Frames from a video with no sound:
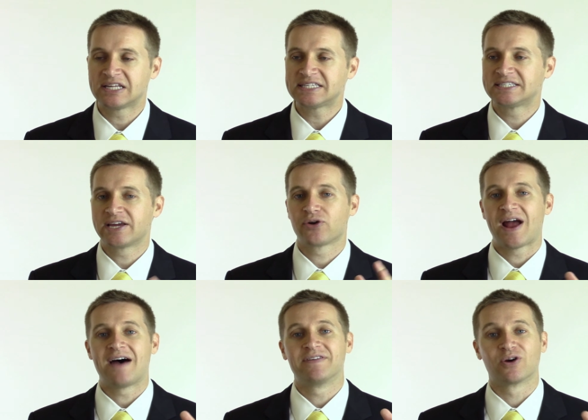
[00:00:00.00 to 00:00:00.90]
let's say you're
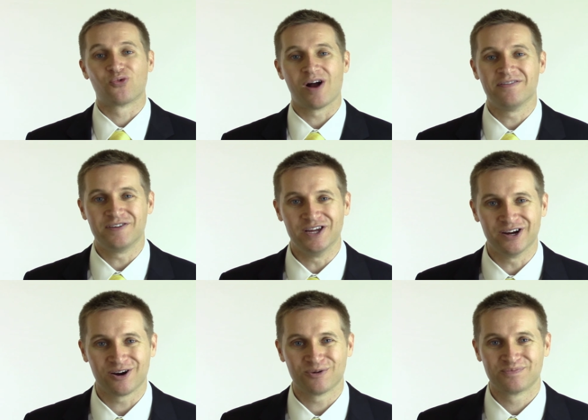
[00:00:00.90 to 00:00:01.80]
having a rough
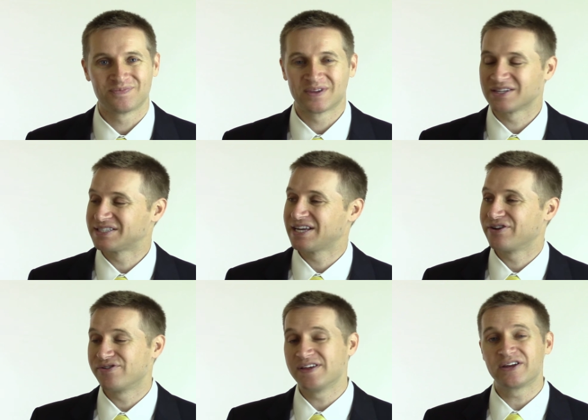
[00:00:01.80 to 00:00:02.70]
year. Let's
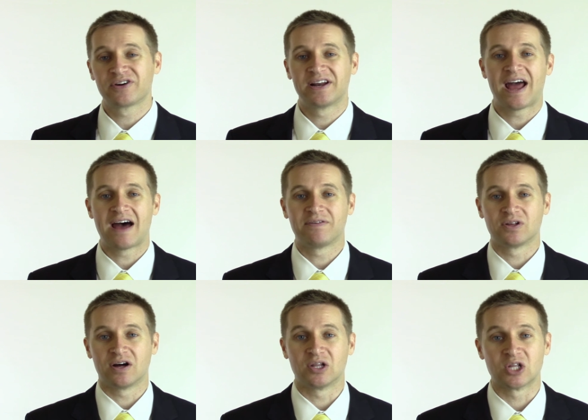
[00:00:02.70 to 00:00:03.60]
say you think you're going to have a, a
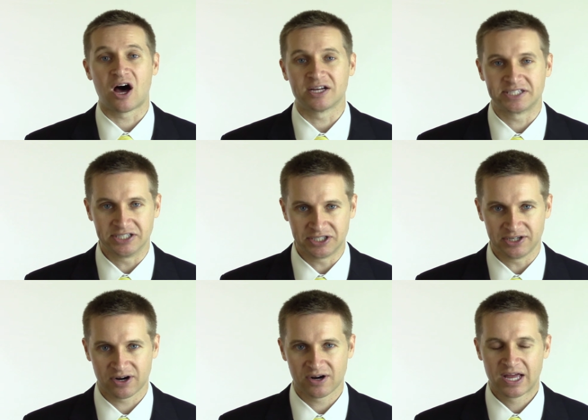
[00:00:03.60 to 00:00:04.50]
loss this
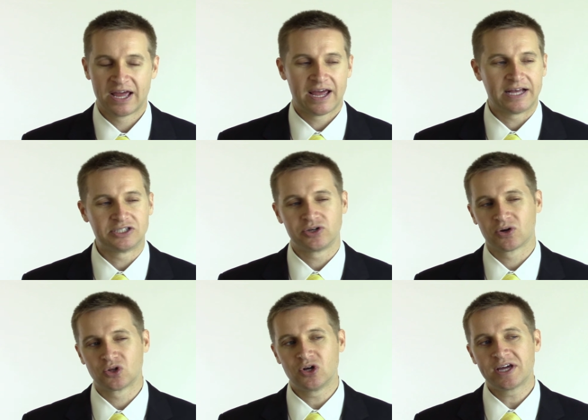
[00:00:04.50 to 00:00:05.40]
year, and so
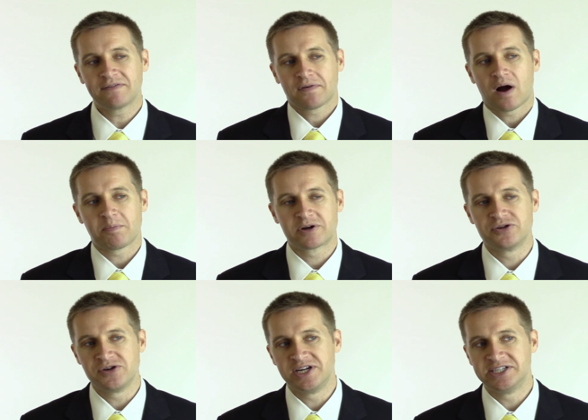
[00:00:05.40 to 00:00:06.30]
you're looking for
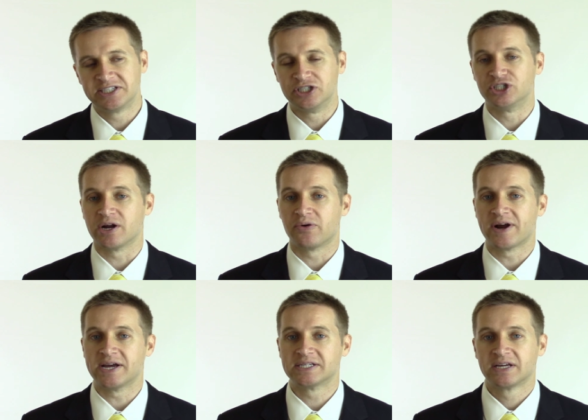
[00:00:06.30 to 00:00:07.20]
opportunities to
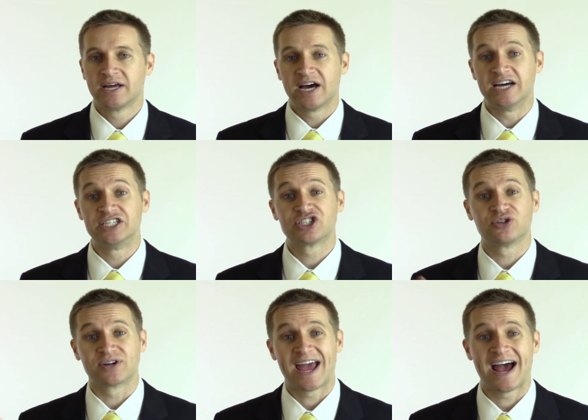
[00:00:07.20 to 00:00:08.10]
generate
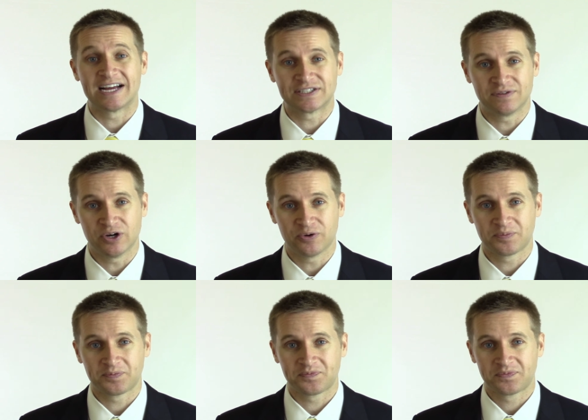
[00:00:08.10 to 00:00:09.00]
additional cash flow.
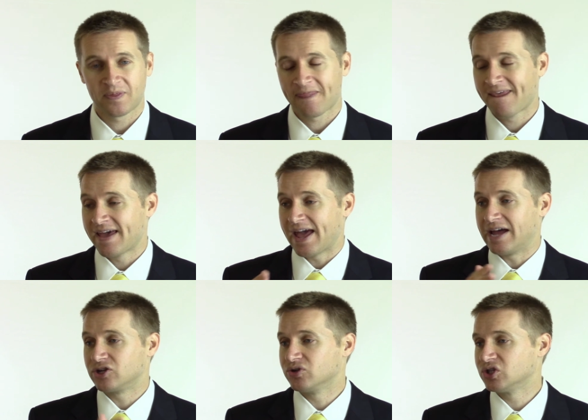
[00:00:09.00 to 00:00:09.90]

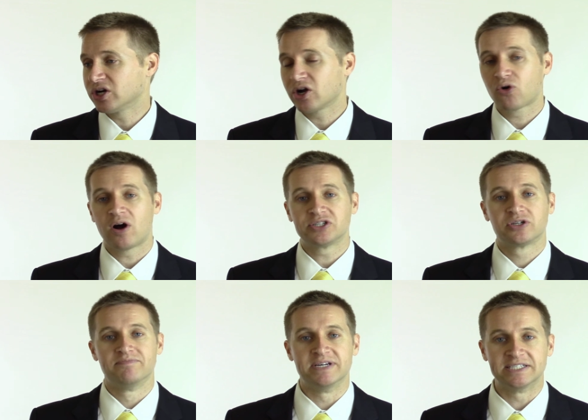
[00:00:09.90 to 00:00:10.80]
And you look across
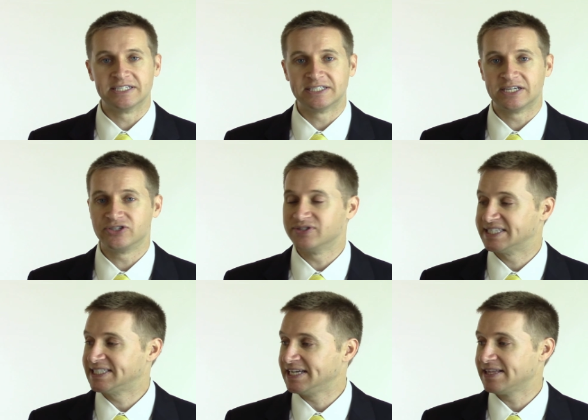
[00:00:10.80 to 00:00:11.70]
your business and you
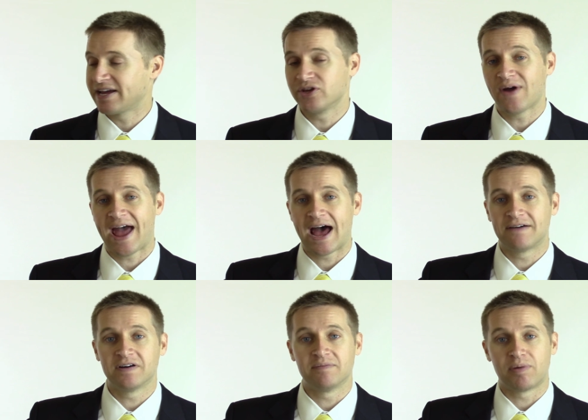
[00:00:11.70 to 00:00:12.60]
see that you
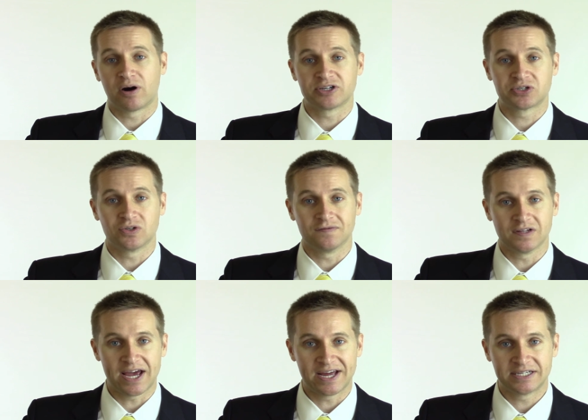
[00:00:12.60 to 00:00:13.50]
have a parcel of
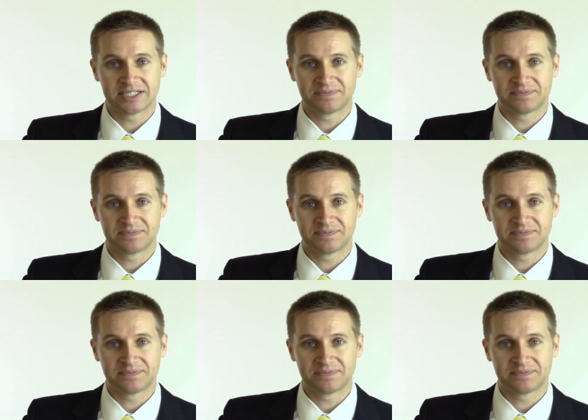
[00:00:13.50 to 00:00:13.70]
land.